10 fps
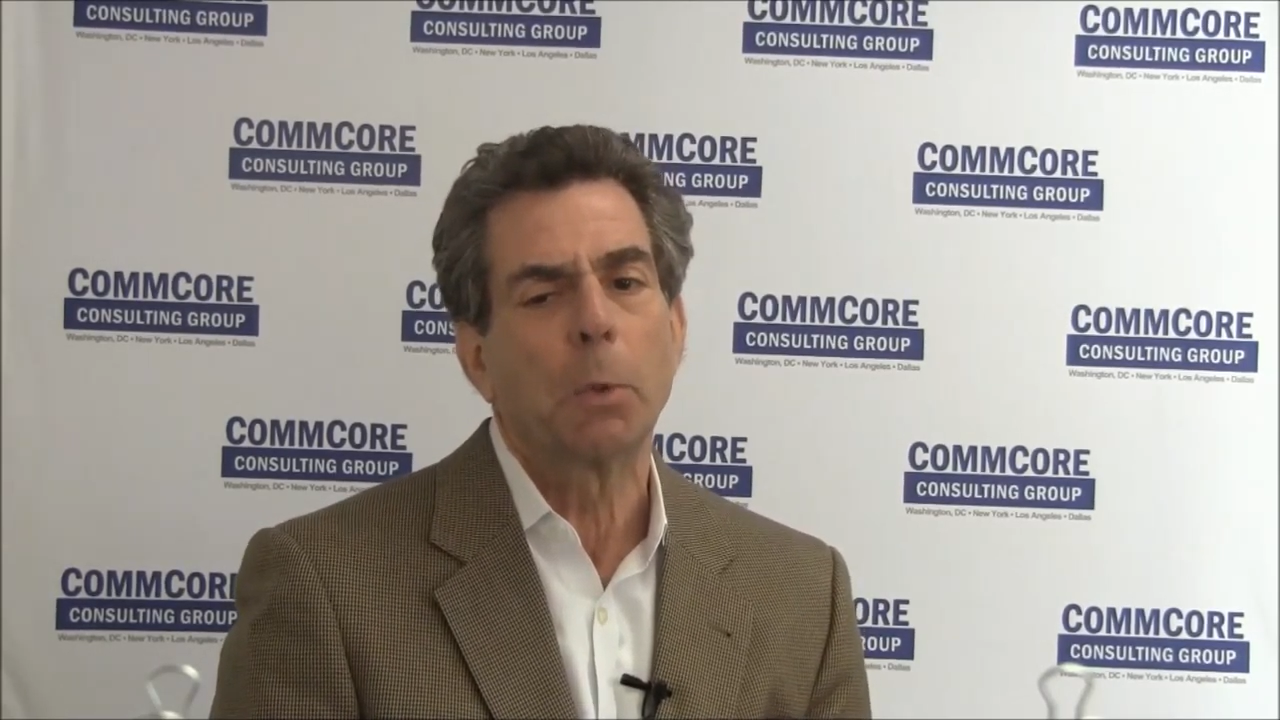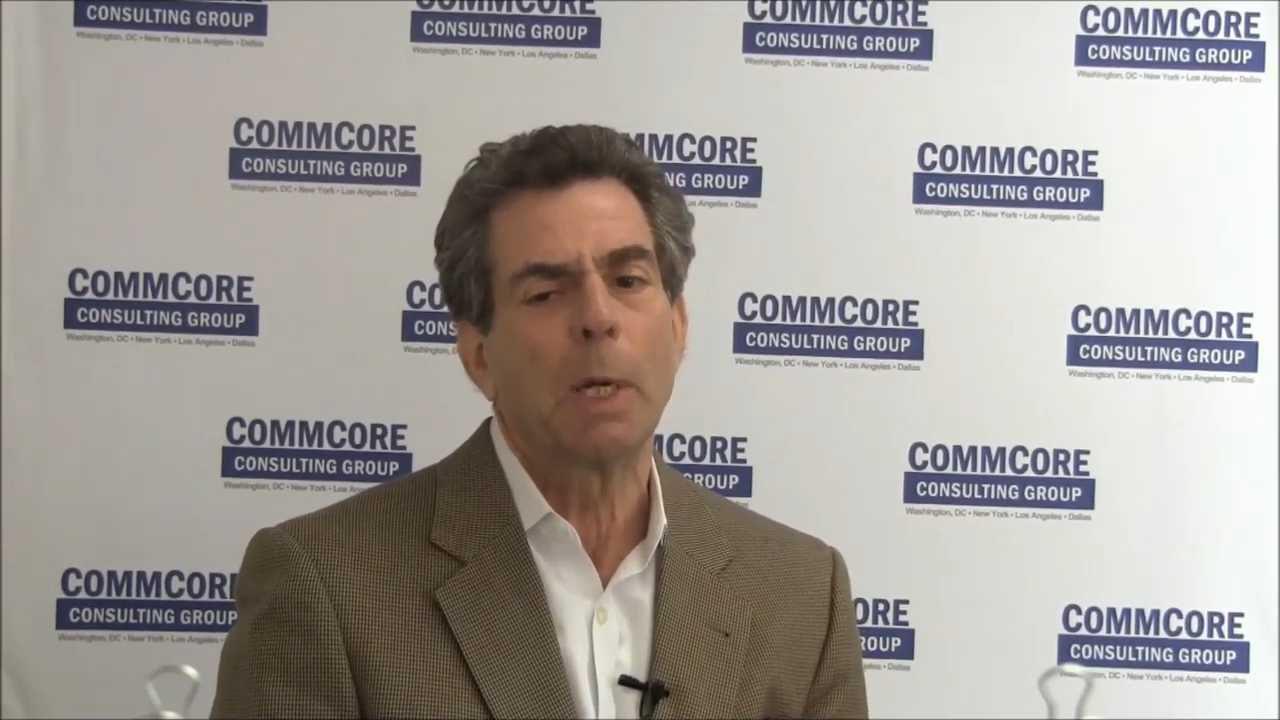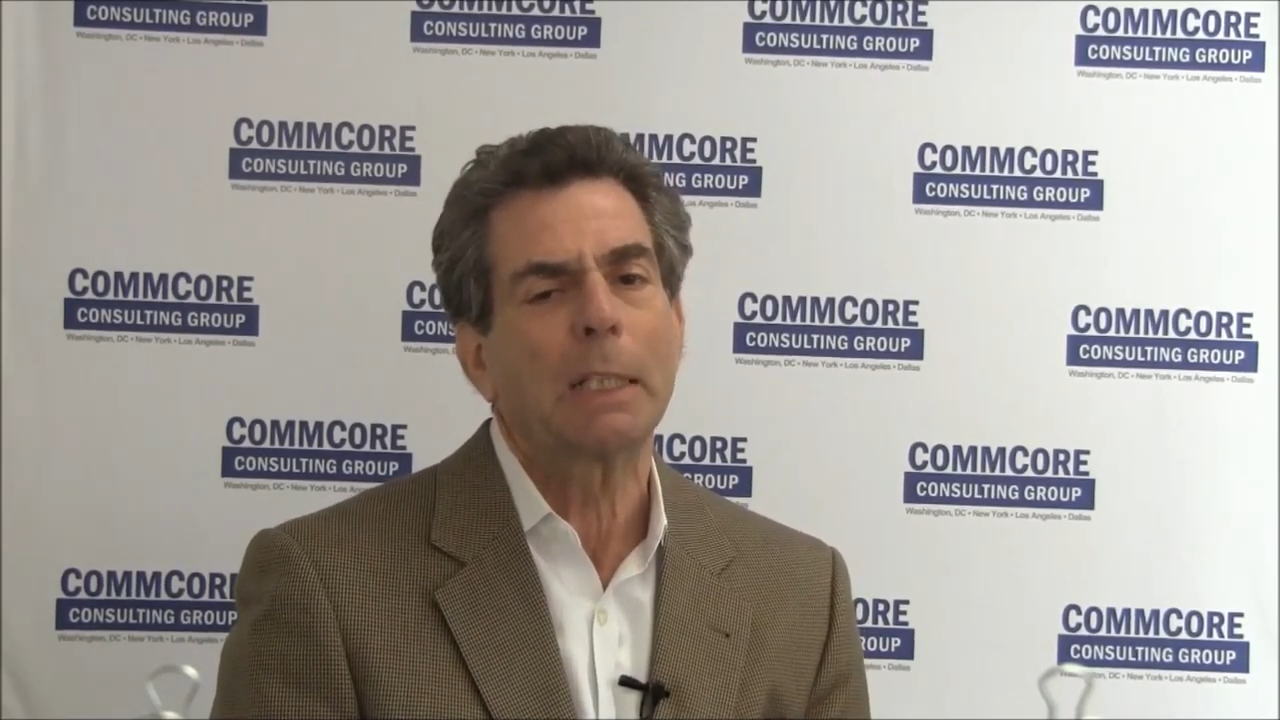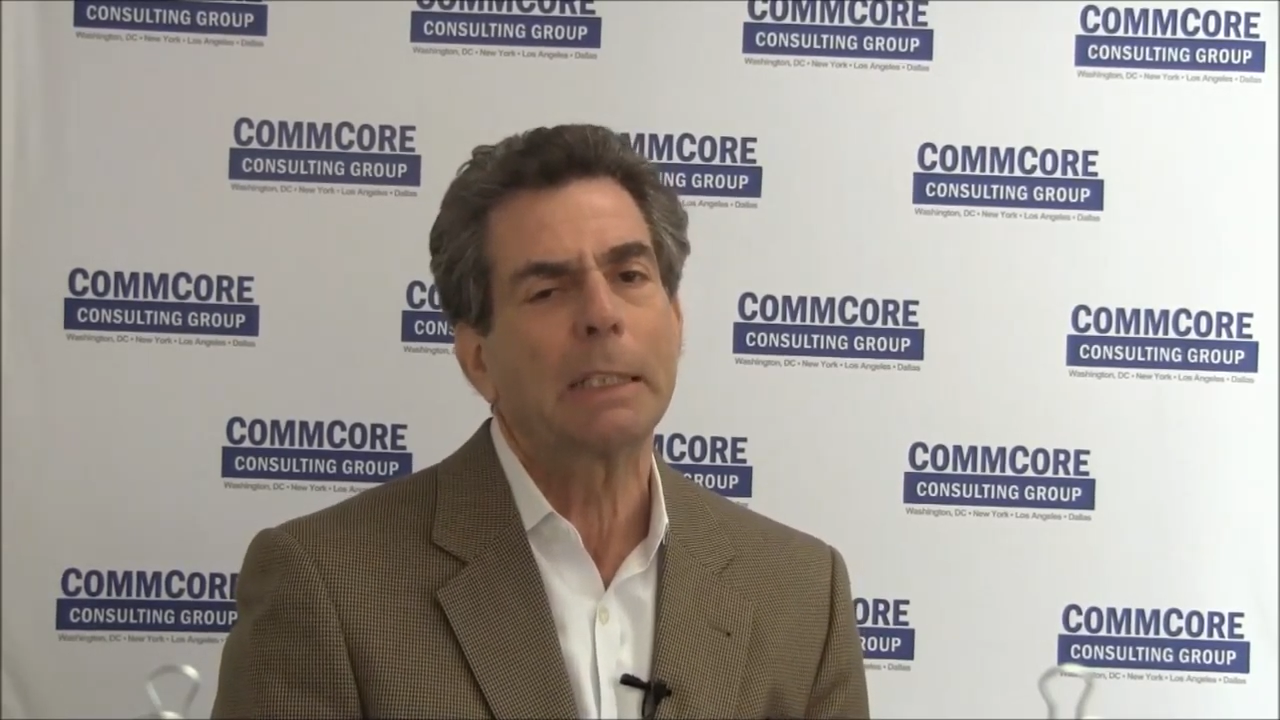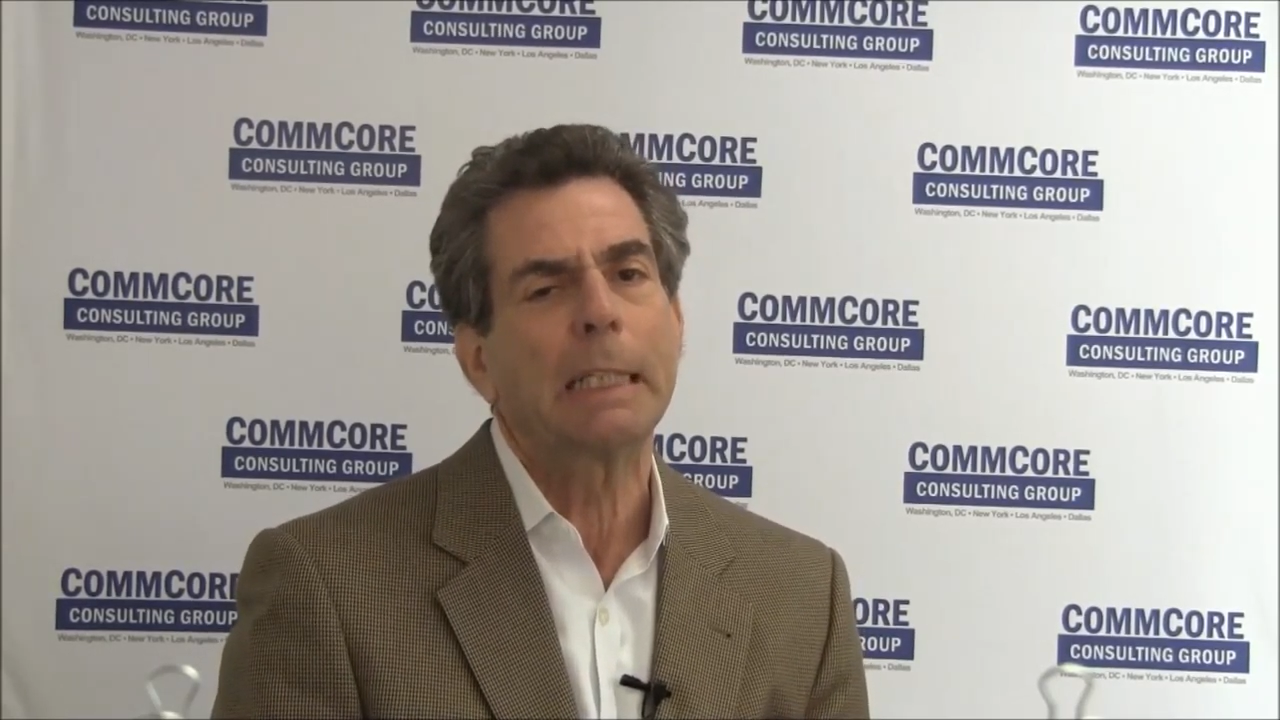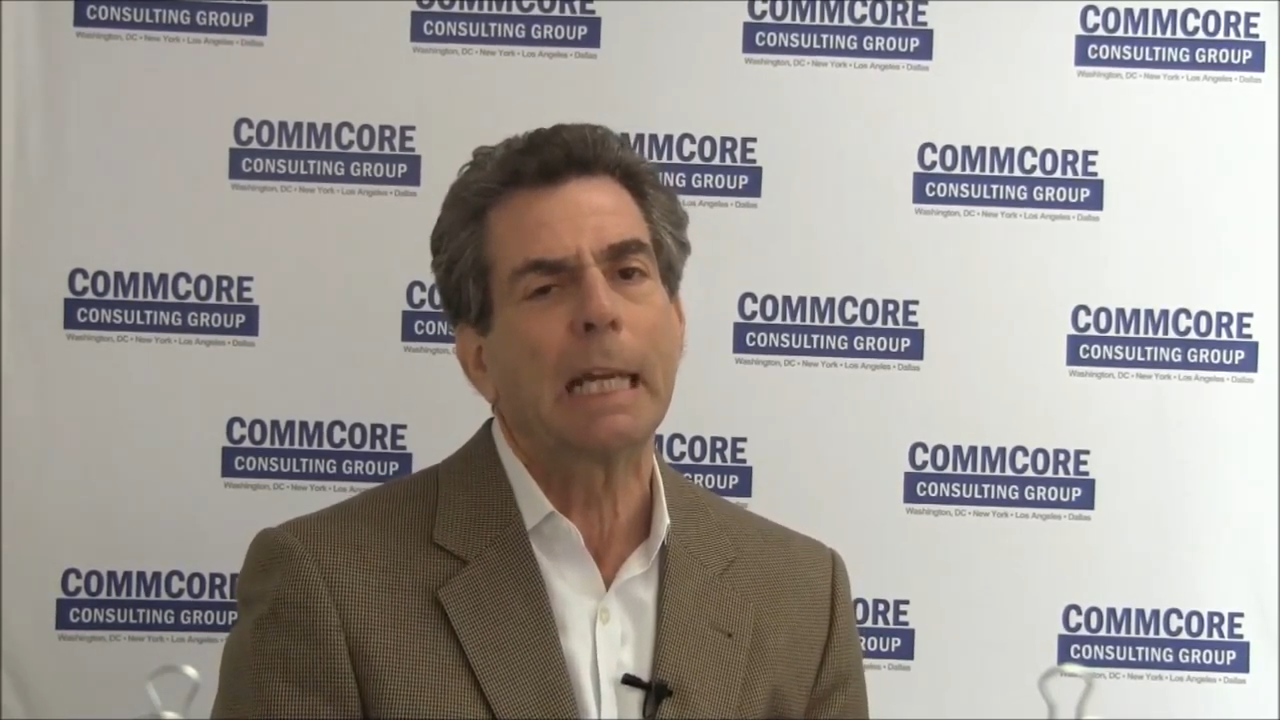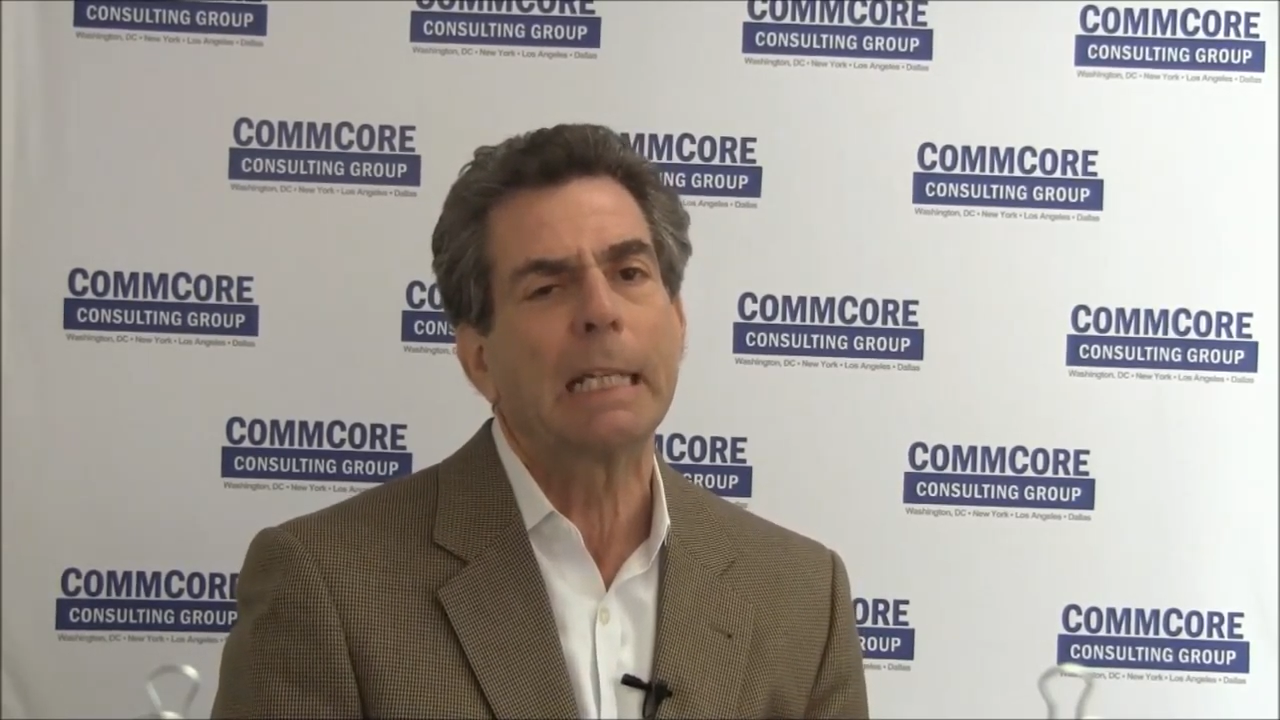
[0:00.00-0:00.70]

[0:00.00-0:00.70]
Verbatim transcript: quickly